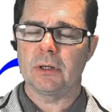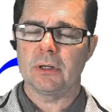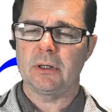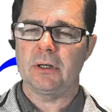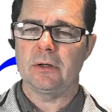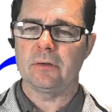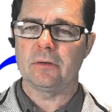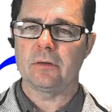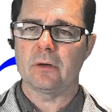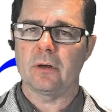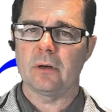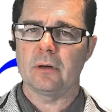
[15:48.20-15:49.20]

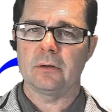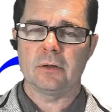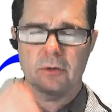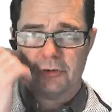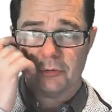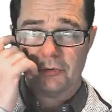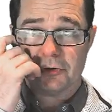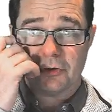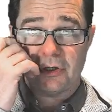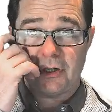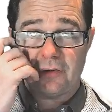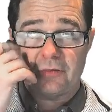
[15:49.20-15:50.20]
is
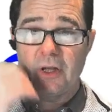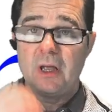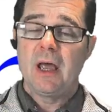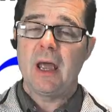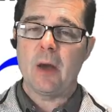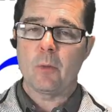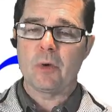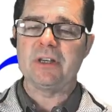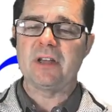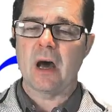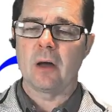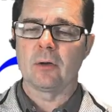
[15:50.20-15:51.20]
retrieved and we
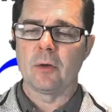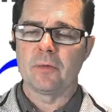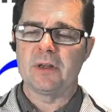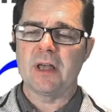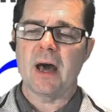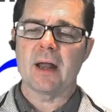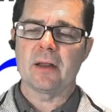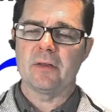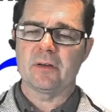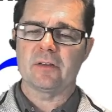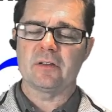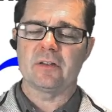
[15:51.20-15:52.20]
download the data.
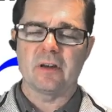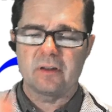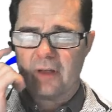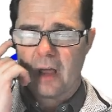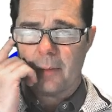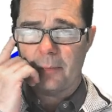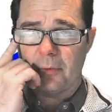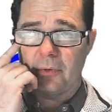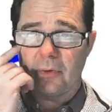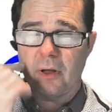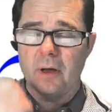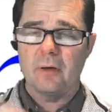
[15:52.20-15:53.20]
This is an
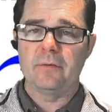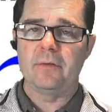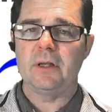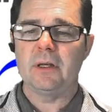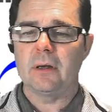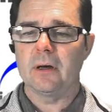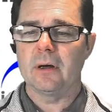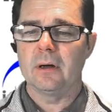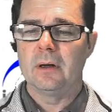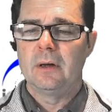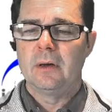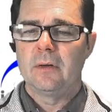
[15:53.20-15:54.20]
example of the
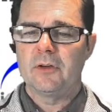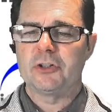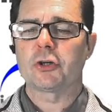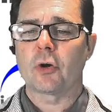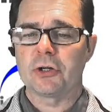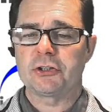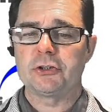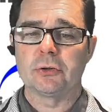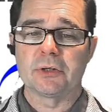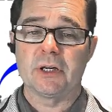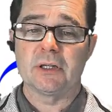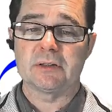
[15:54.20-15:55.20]
chart you'll
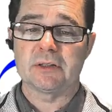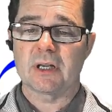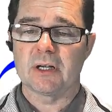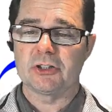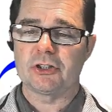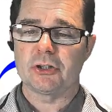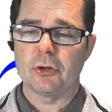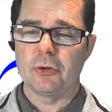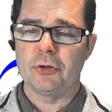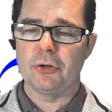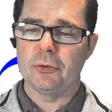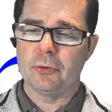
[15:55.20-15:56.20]
get to kind of show
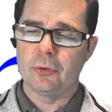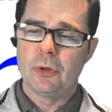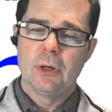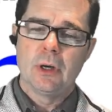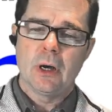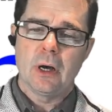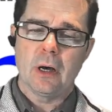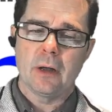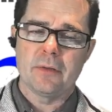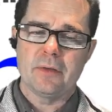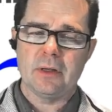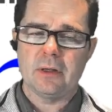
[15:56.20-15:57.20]
you
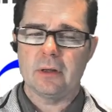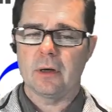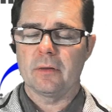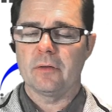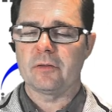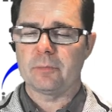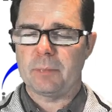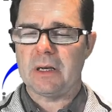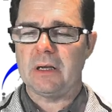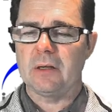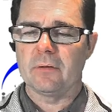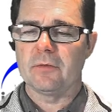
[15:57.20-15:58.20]
the
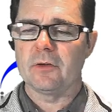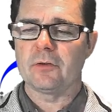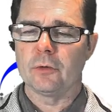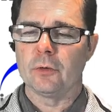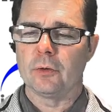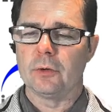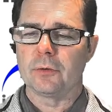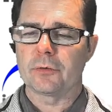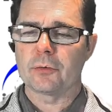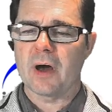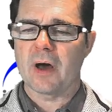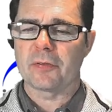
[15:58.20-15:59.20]
speed of the tool
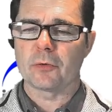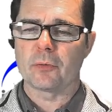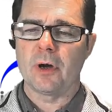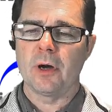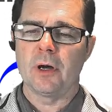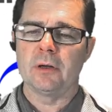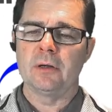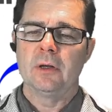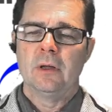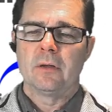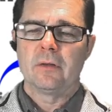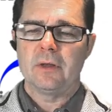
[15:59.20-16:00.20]
throughout the run,
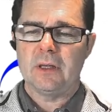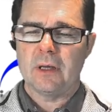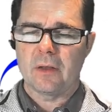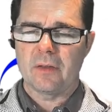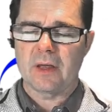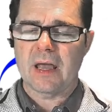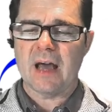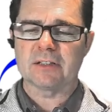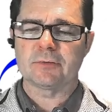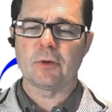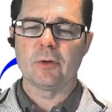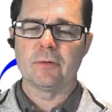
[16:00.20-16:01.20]
the gas
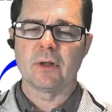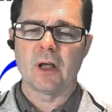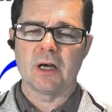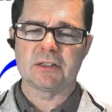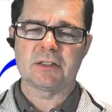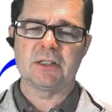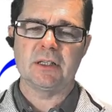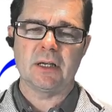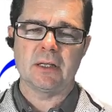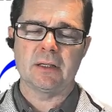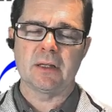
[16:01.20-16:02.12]
flow velocity, and then the